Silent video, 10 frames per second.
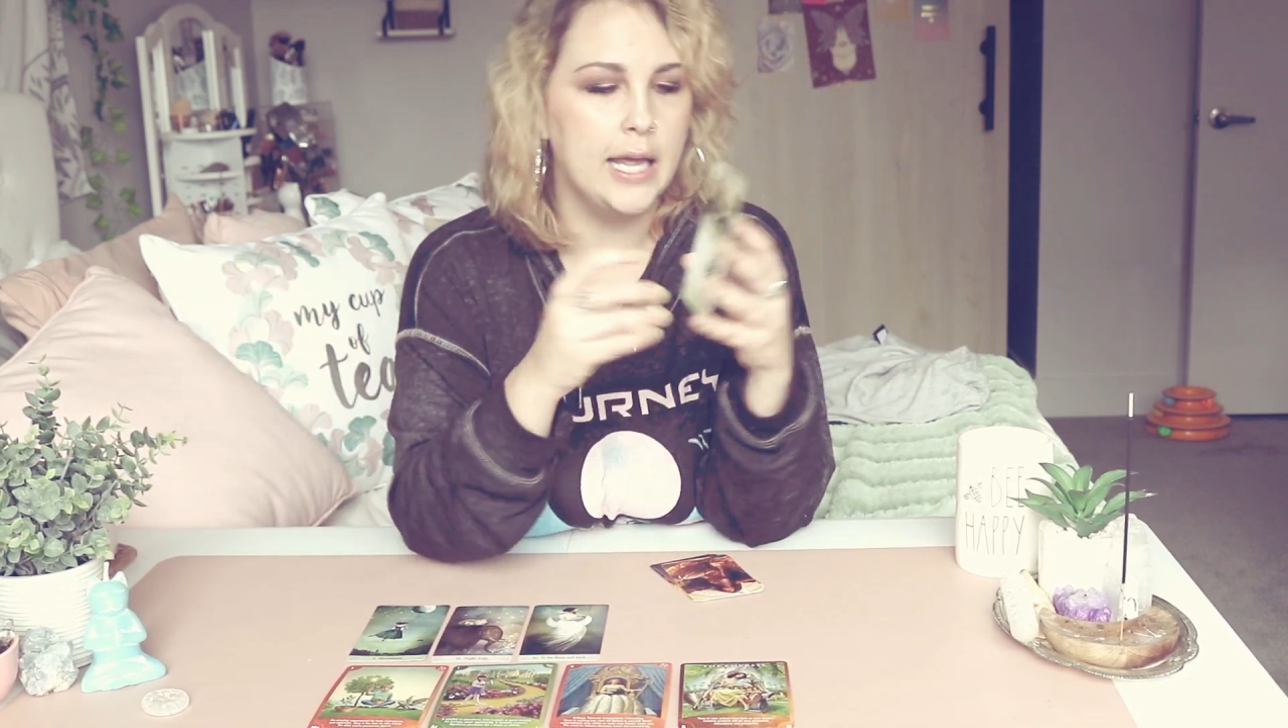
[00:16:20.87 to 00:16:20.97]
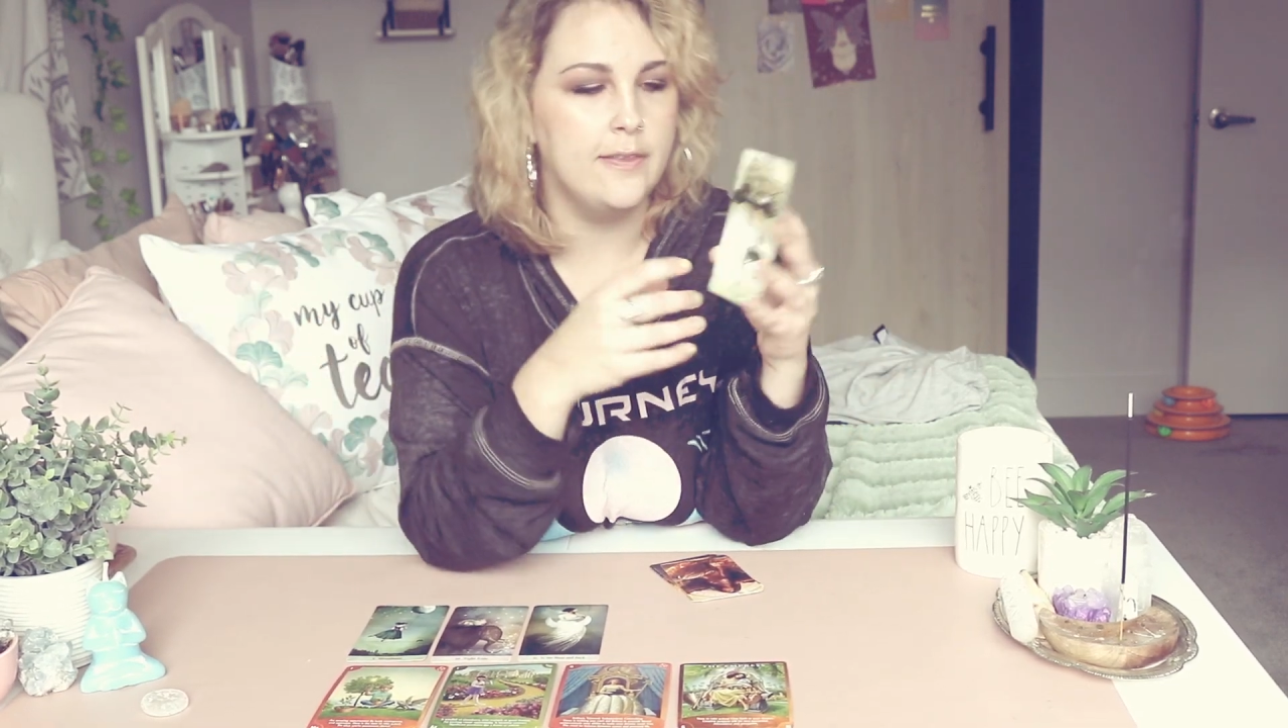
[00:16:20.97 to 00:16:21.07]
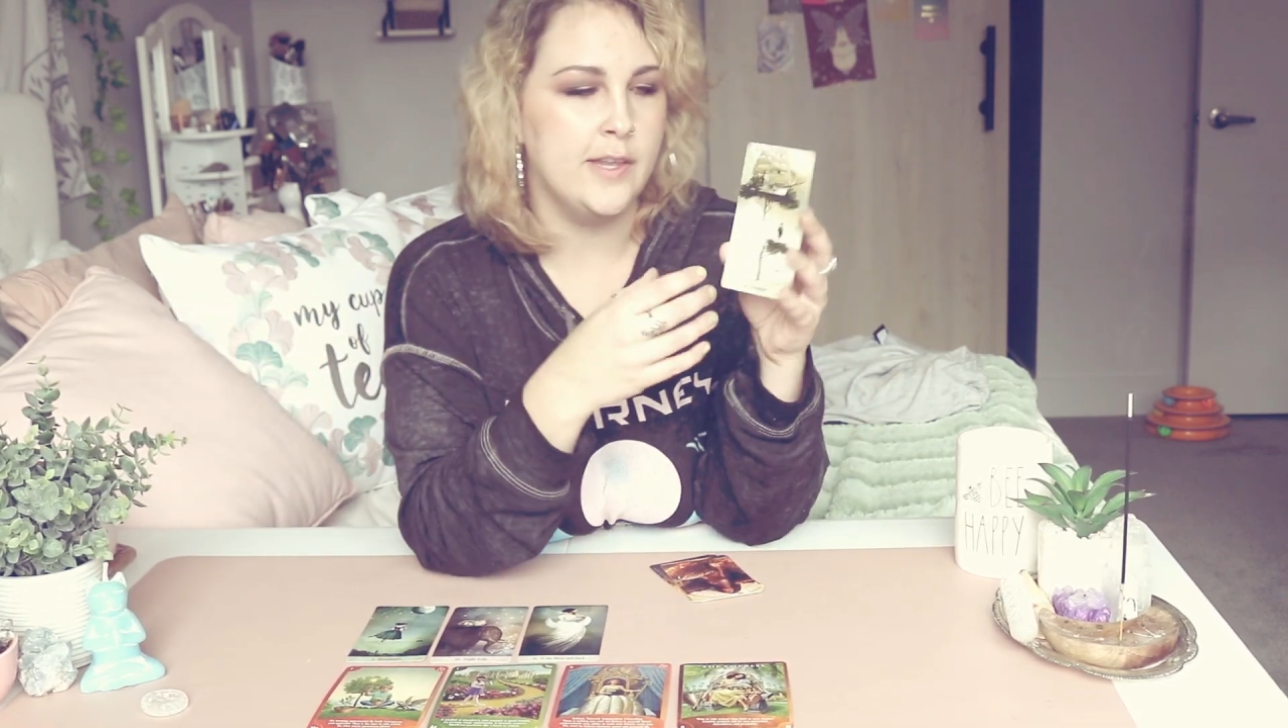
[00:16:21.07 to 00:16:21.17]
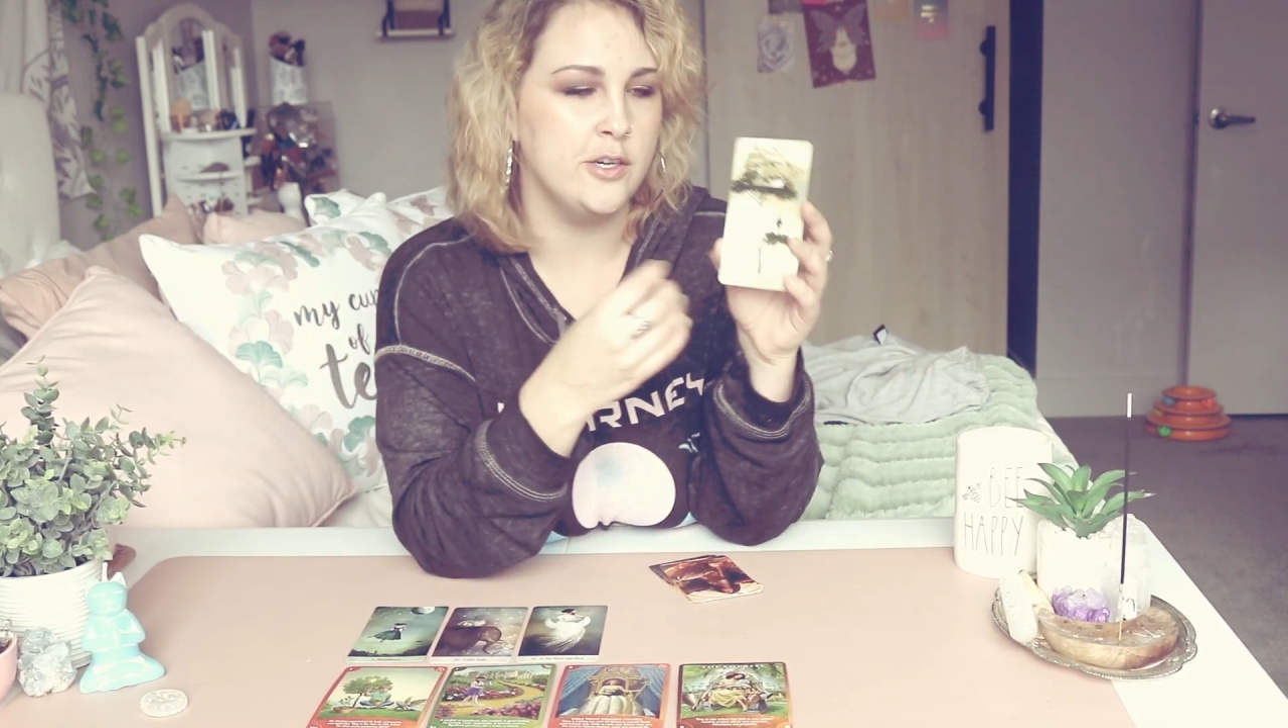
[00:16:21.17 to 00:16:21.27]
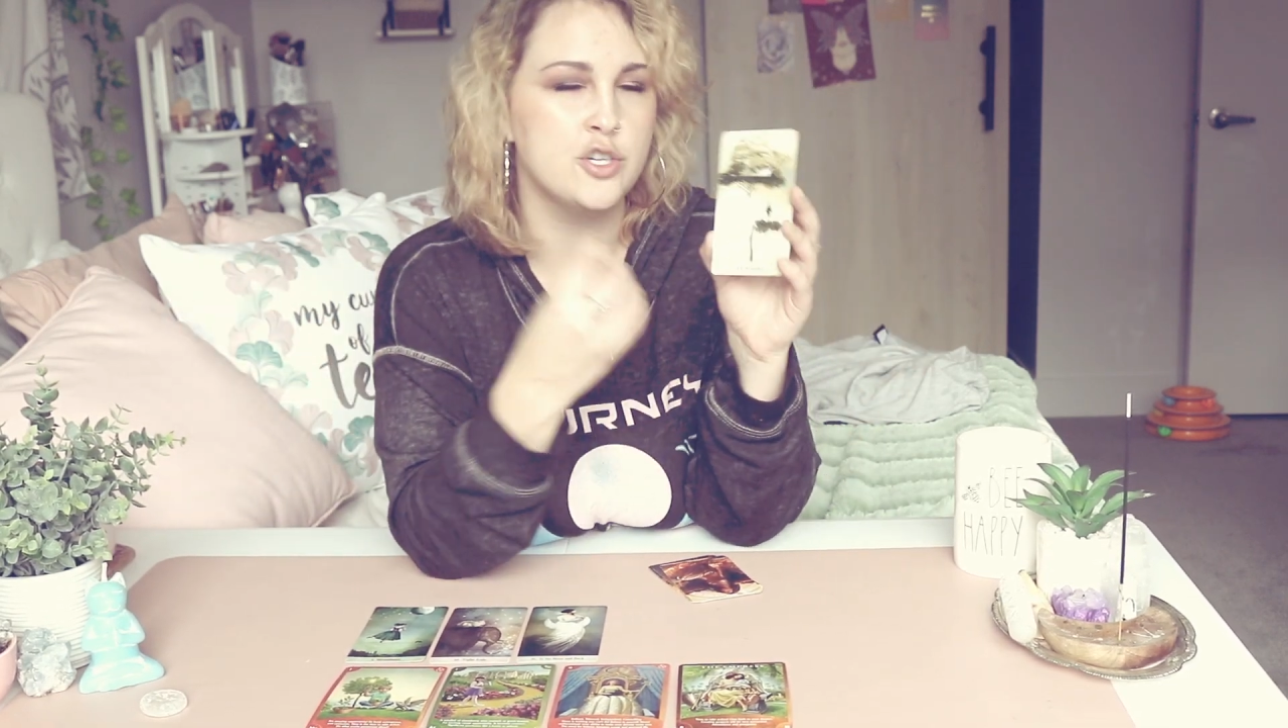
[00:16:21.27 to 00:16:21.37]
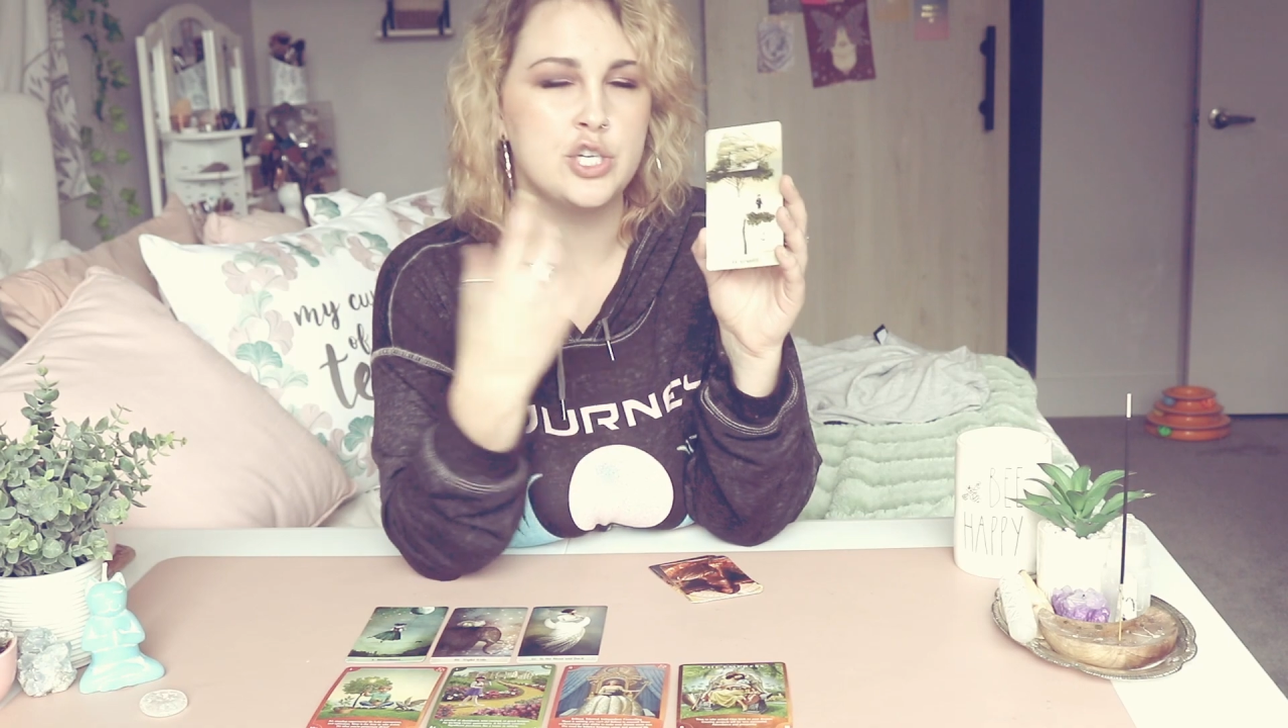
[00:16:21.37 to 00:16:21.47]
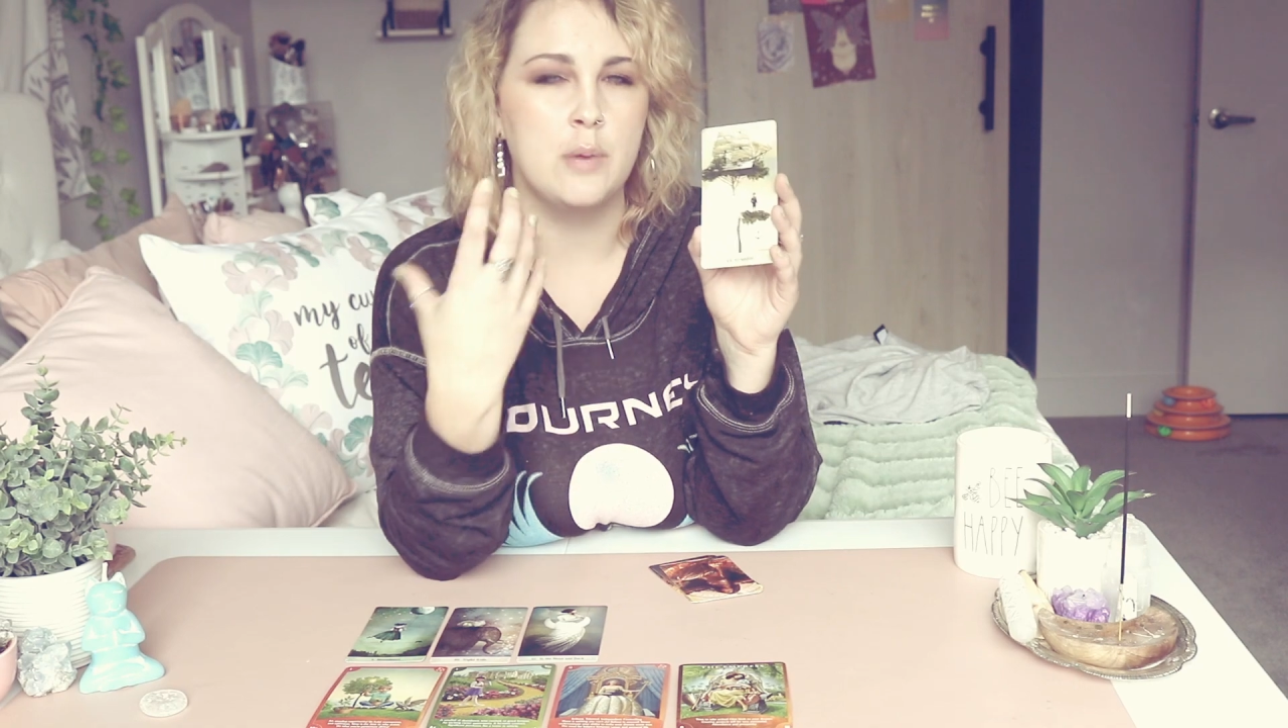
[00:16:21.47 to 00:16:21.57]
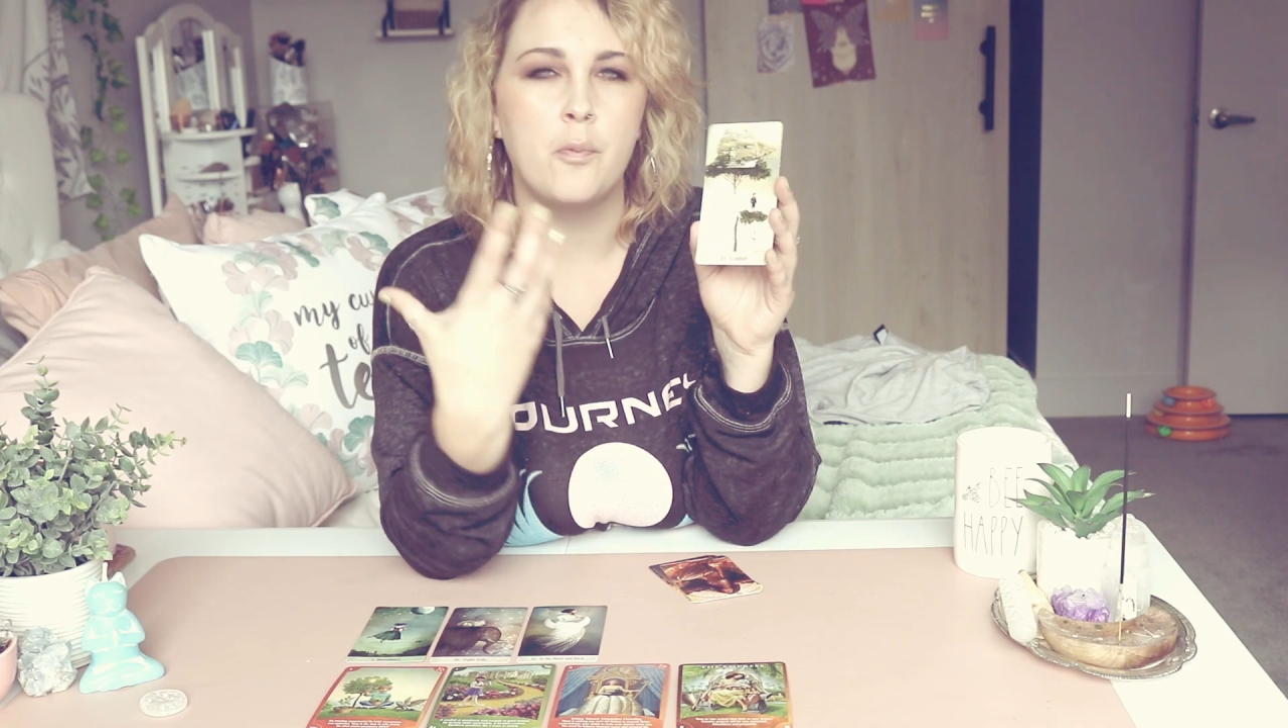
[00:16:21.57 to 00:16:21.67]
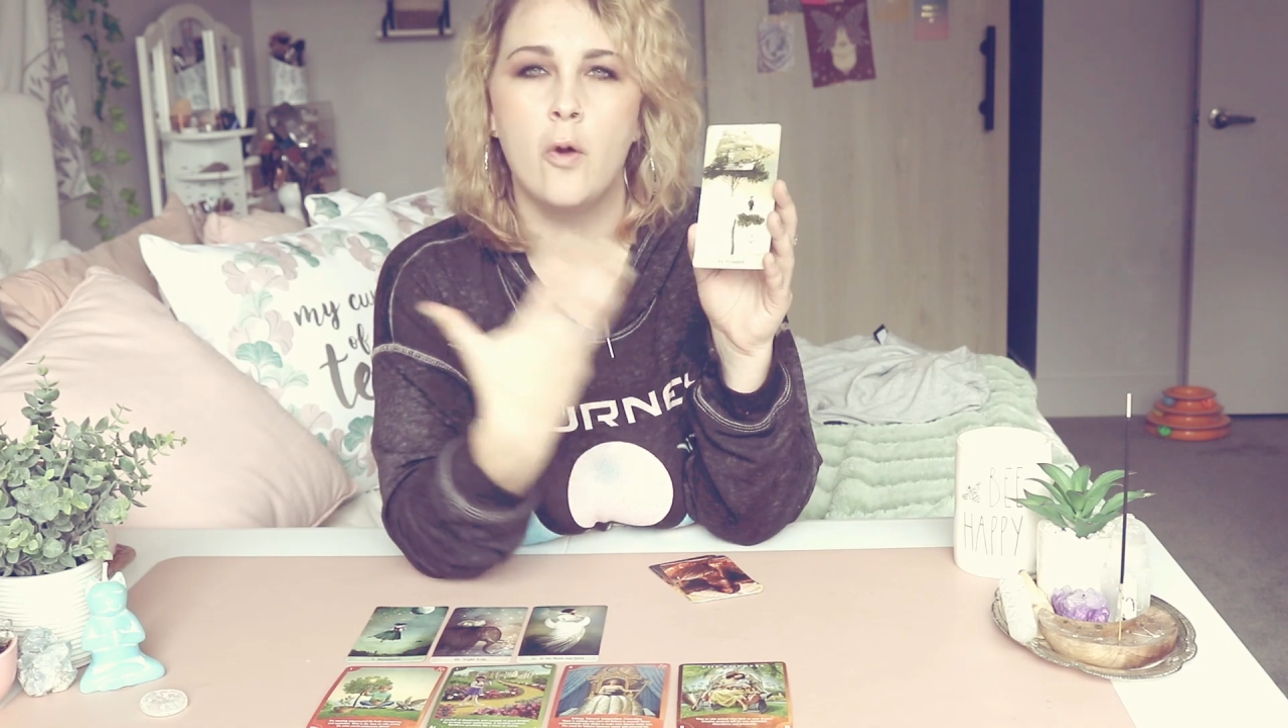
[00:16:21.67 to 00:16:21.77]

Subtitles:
And then your ship